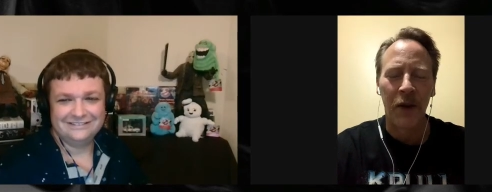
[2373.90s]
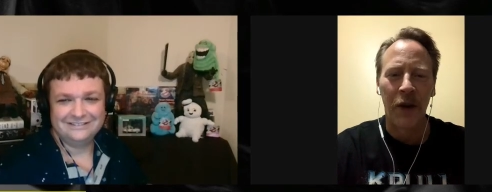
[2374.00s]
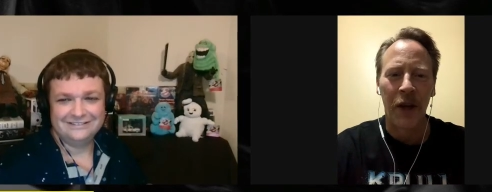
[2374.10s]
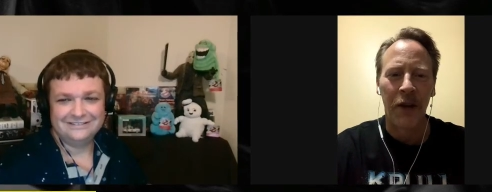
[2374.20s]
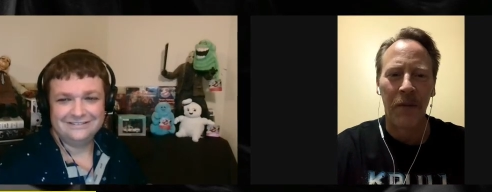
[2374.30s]

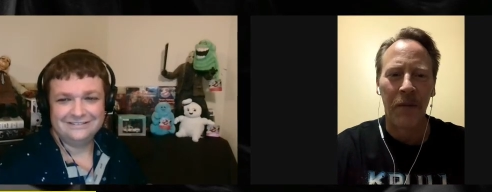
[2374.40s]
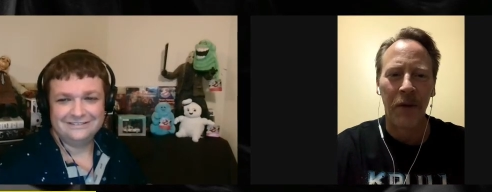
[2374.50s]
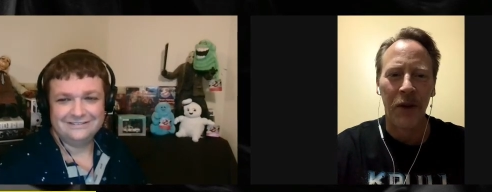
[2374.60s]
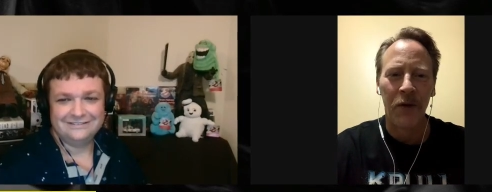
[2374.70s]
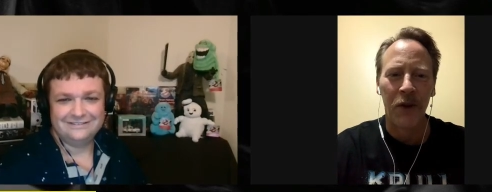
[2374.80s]
Speaker 1: uh, and
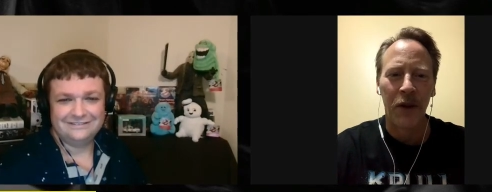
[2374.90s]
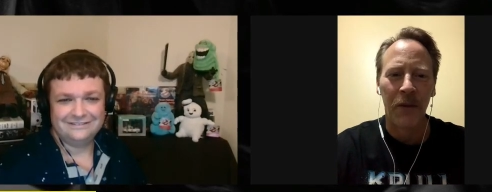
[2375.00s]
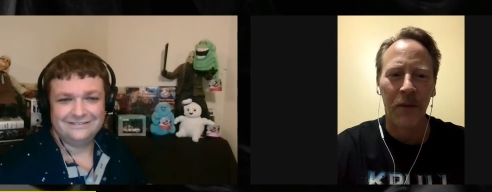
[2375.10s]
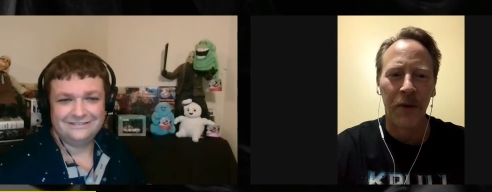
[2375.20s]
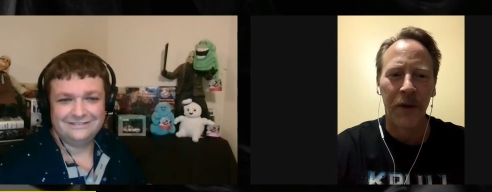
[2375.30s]

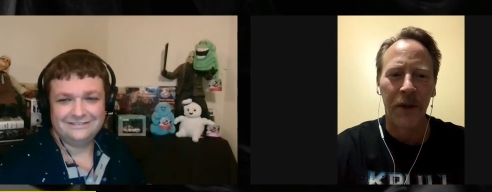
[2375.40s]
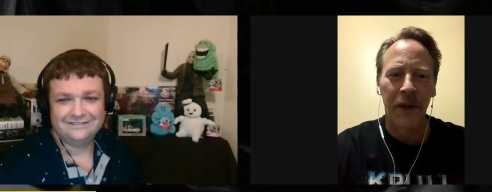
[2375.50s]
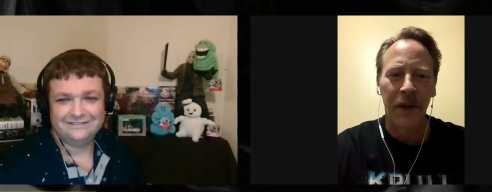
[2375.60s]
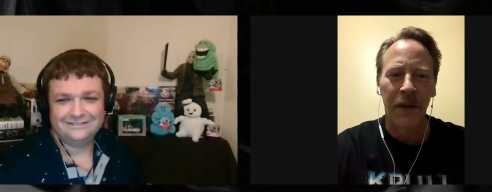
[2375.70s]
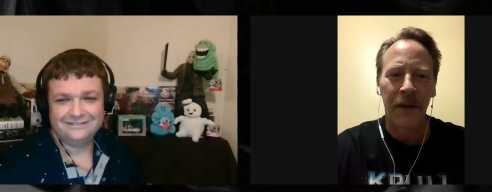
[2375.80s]
usually more than
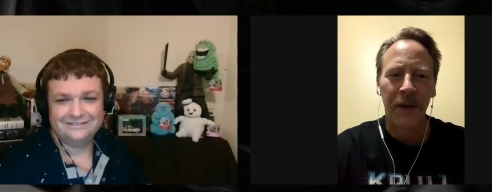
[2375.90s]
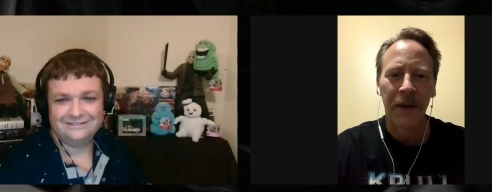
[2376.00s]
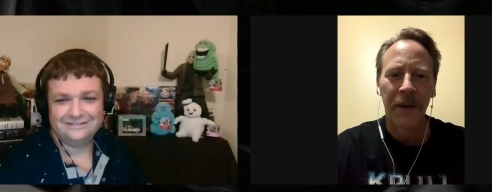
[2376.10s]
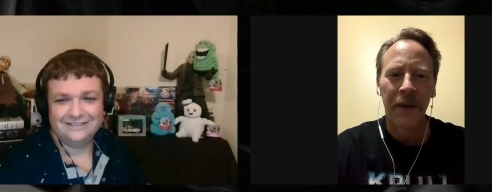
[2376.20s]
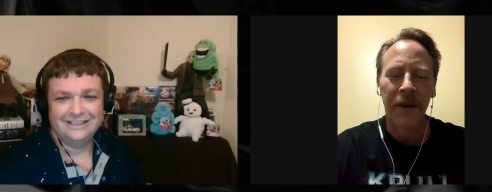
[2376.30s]
that.
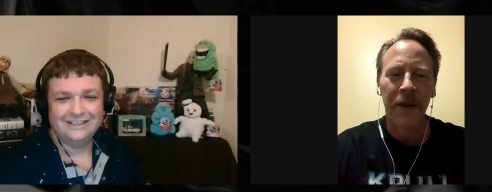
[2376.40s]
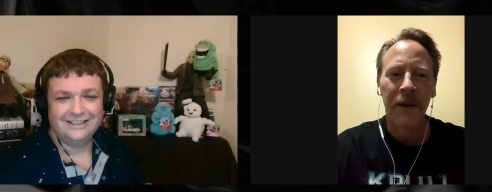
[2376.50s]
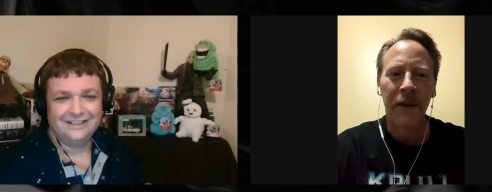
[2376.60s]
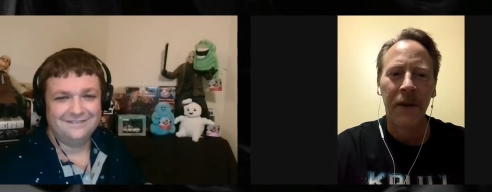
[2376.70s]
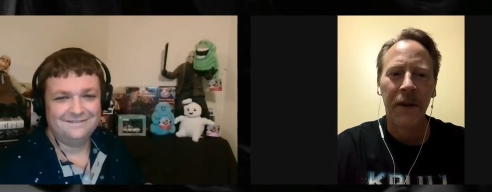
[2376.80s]

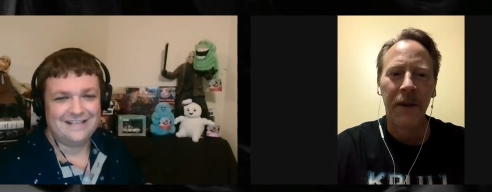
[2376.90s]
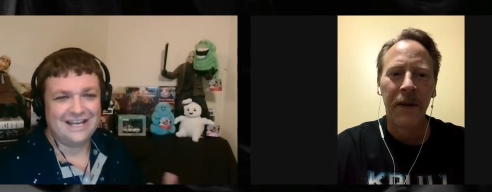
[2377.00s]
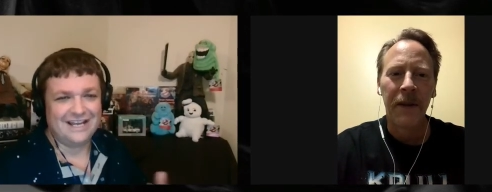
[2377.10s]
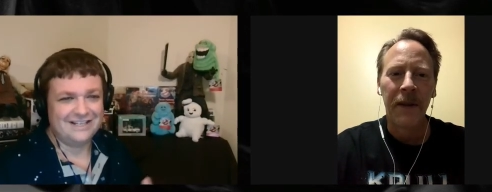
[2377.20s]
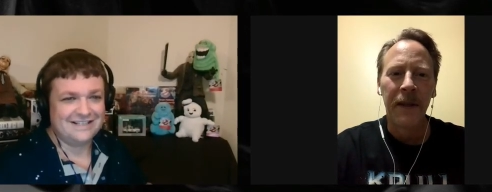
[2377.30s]

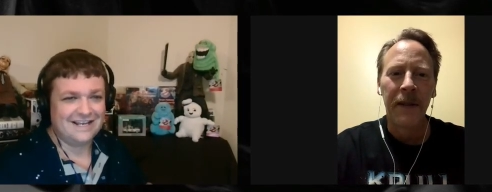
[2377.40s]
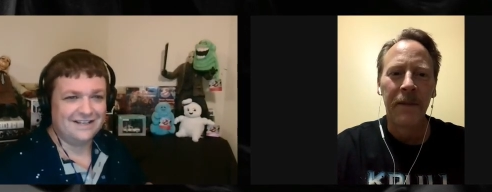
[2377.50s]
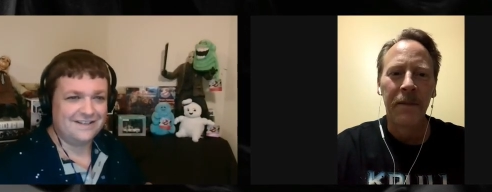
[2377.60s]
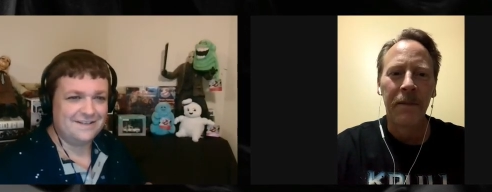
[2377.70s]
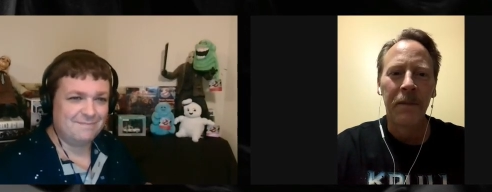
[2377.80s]
Speaker 2: Yeah,
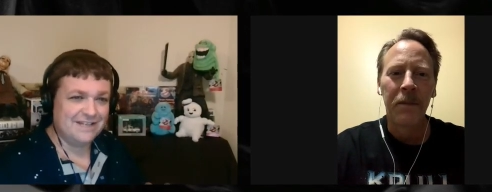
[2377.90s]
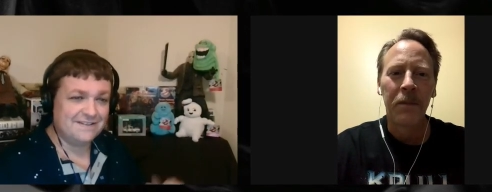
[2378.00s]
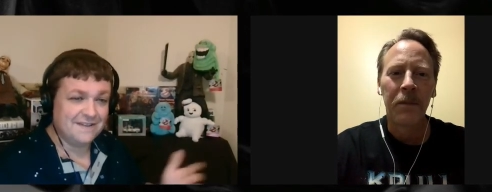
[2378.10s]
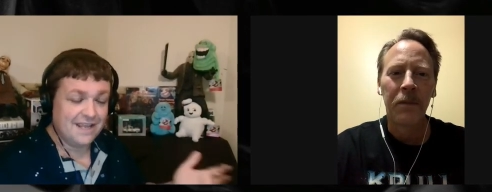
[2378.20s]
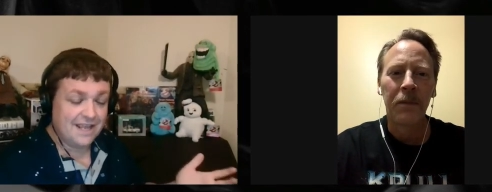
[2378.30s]
exactly.
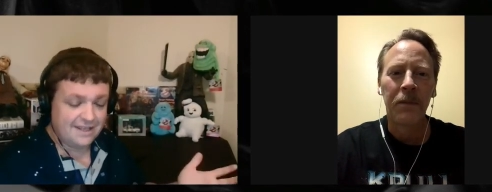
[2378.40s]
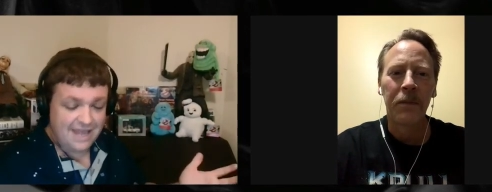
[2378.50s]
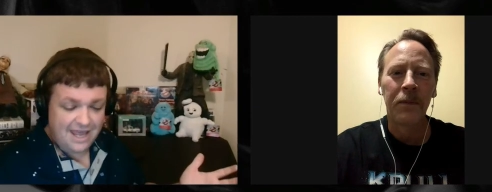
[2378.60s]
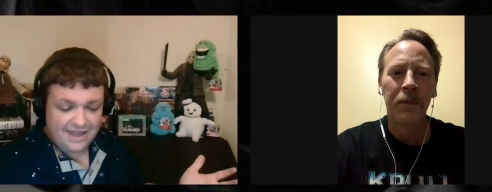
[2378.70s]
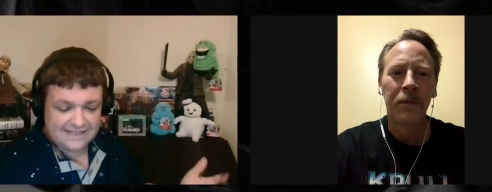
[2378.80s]
But
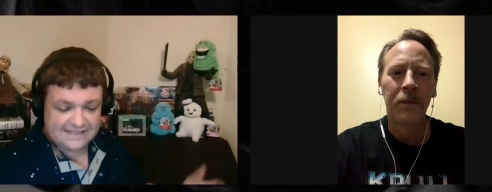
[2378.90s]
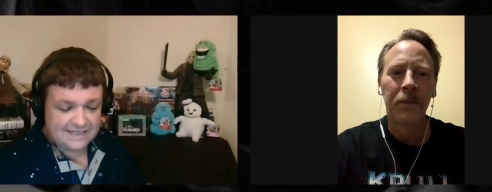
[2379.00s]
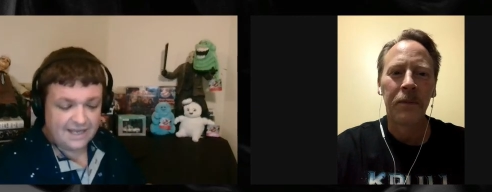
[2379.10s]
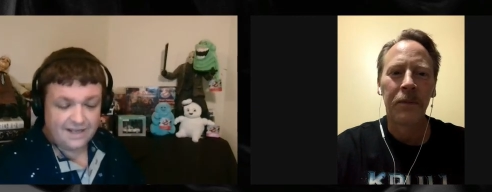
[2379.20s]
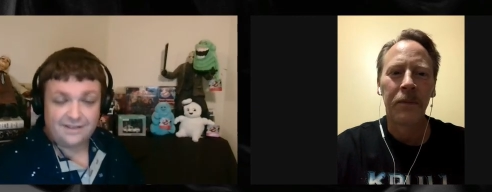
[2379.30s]
yeah,
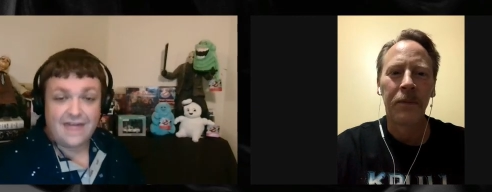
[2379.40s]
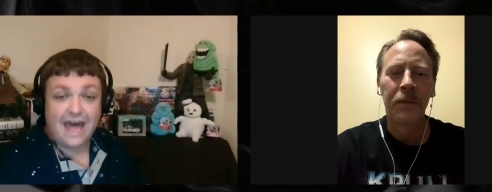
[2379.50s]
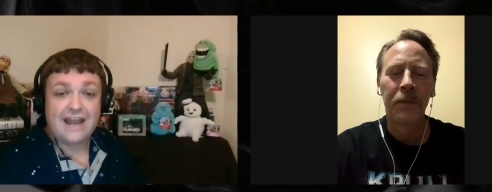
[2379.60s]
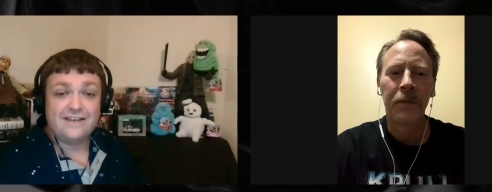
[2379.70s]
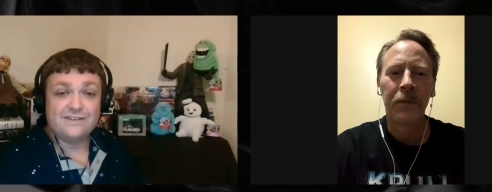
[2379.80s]
that's uh
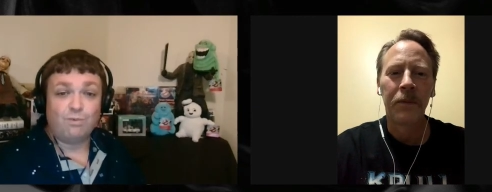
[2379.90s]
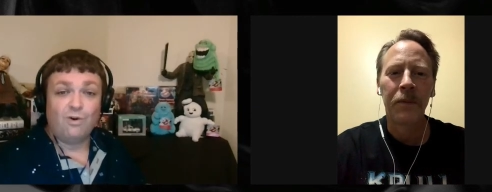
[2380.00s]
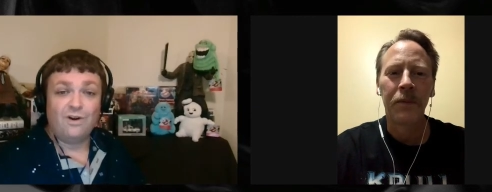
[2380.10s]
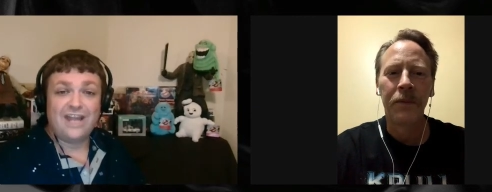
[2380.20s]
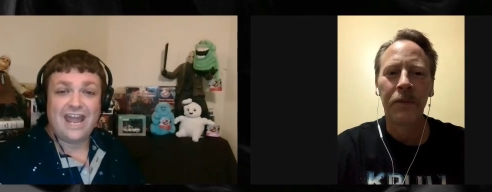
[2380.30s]
that is
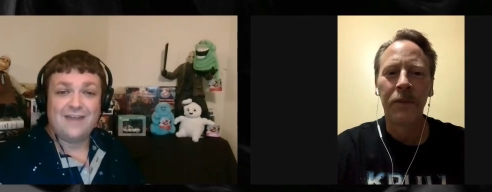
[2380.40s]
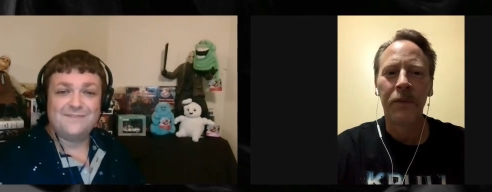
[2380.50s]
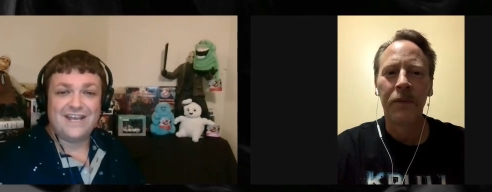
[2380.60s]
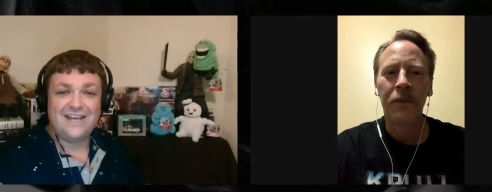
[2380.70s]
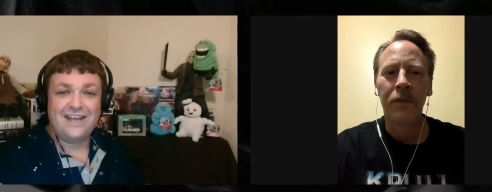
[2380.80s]
war
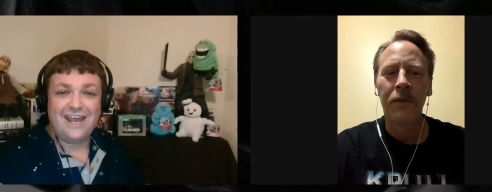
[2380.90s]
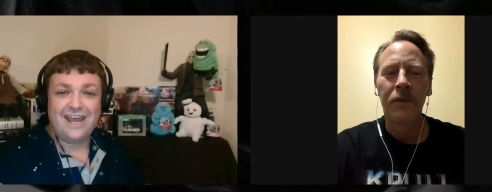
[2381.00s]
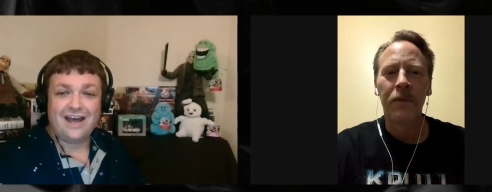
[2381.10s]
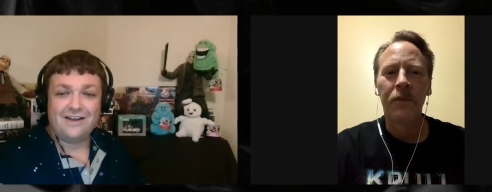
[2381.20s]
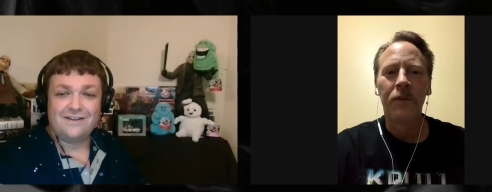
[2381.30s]
games in
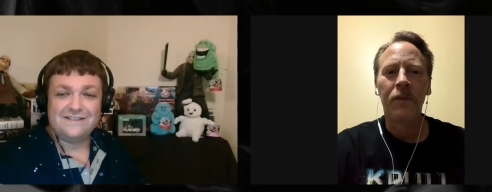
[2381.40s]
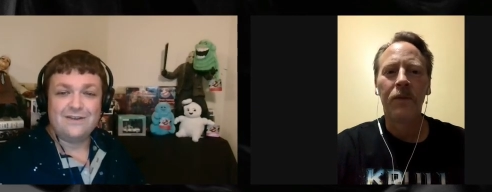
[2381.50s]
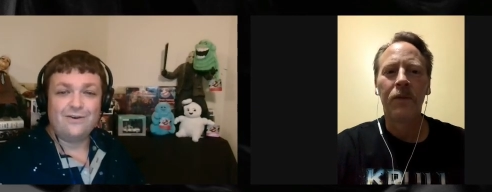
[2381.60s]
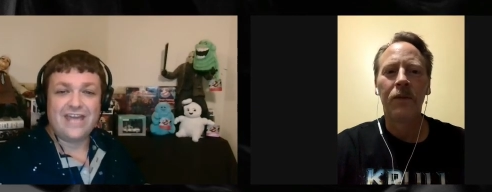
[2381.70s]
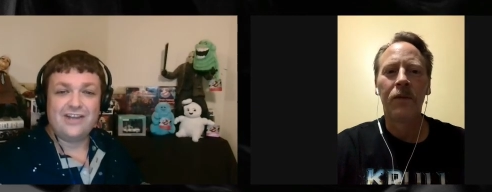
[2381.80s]
a uh,
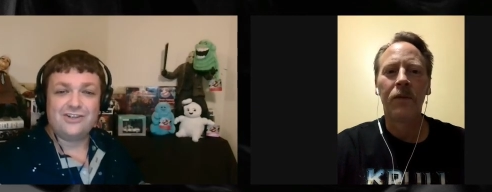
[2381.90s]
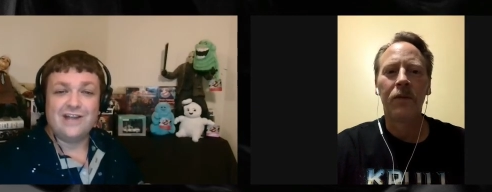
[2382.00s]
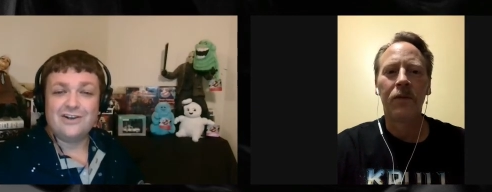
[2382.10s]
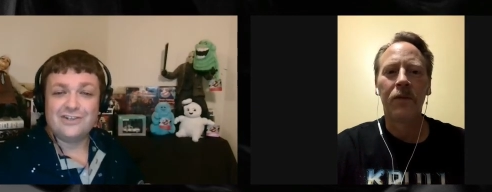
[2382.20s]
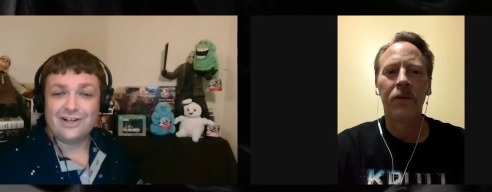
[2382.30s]
steel cage
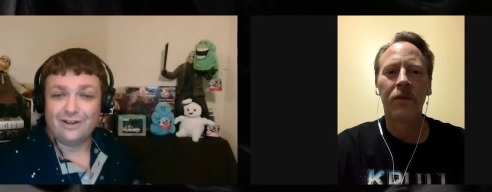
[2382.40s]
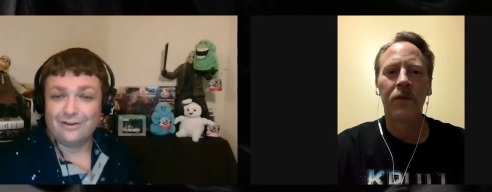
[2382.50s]
nutshell.